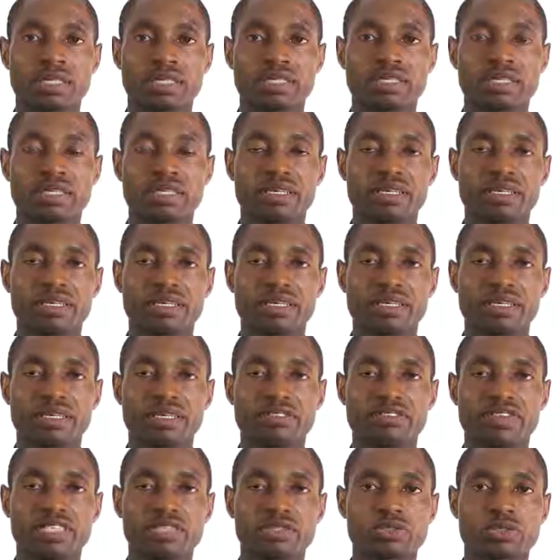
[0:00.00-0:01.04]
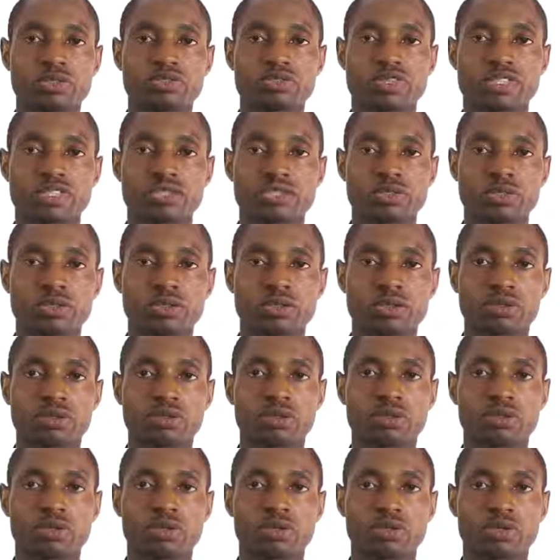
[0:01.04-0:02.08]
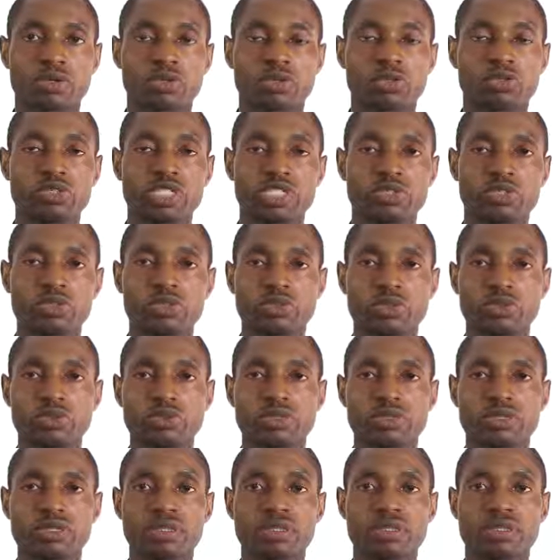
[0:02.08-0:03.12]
In the event of a shock, what do you need to do?